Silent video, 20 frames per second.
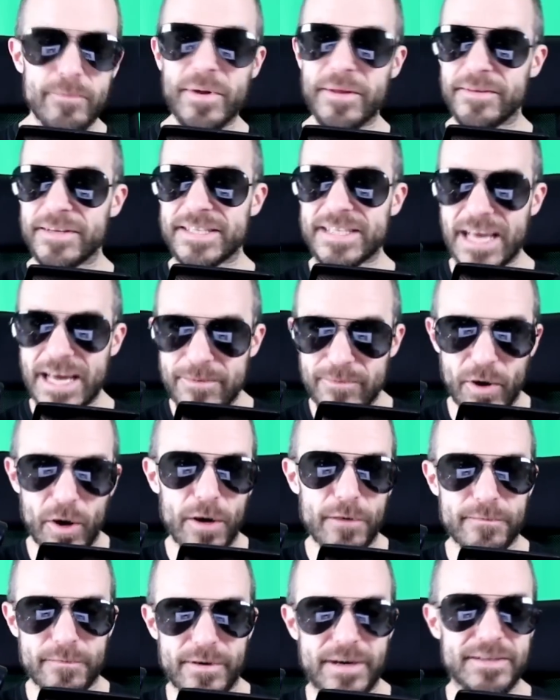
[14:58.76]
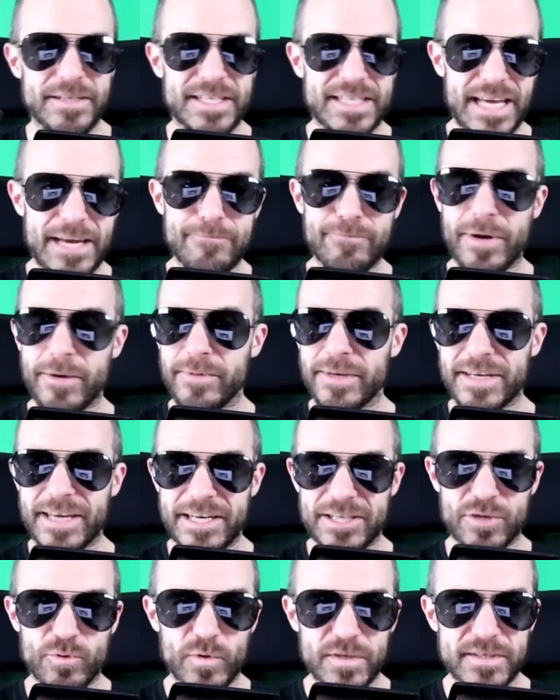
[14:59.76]
But the same author at the same
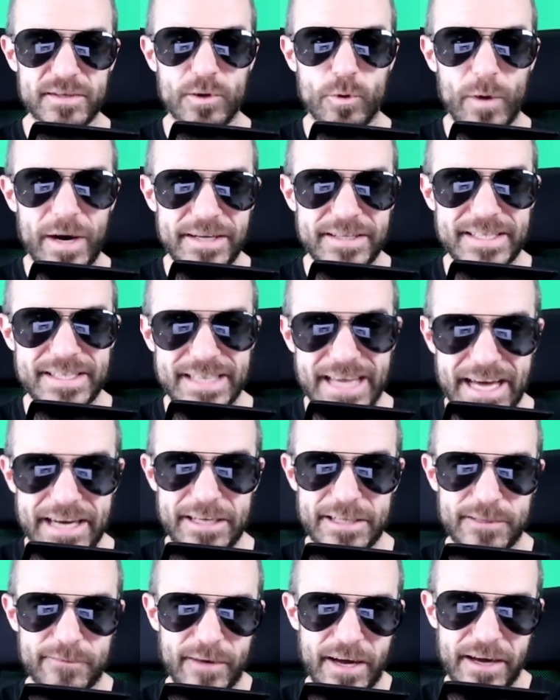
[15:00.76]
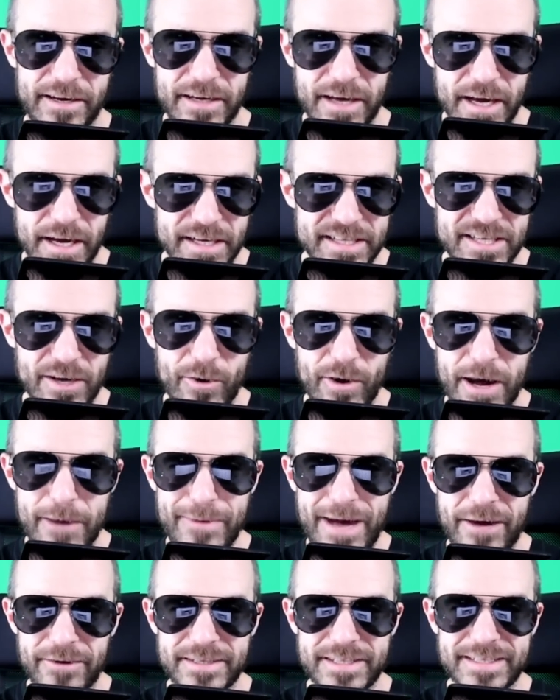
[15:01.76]
publication wasn't quite satisfied. So
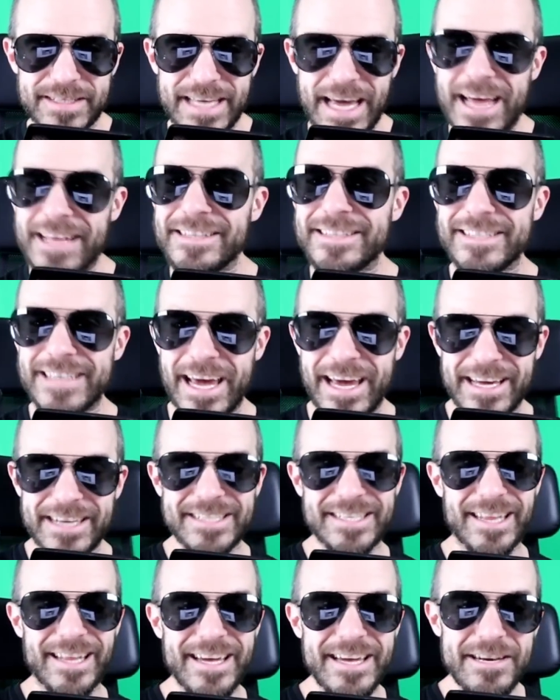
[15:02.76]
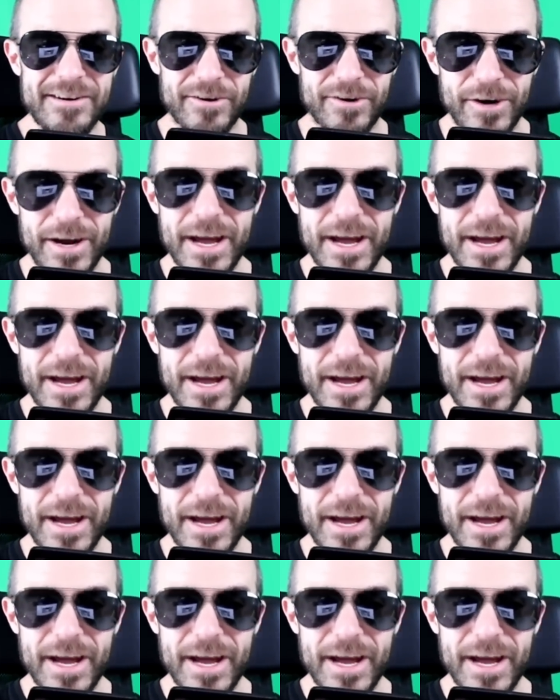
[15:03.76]
about 10 days later,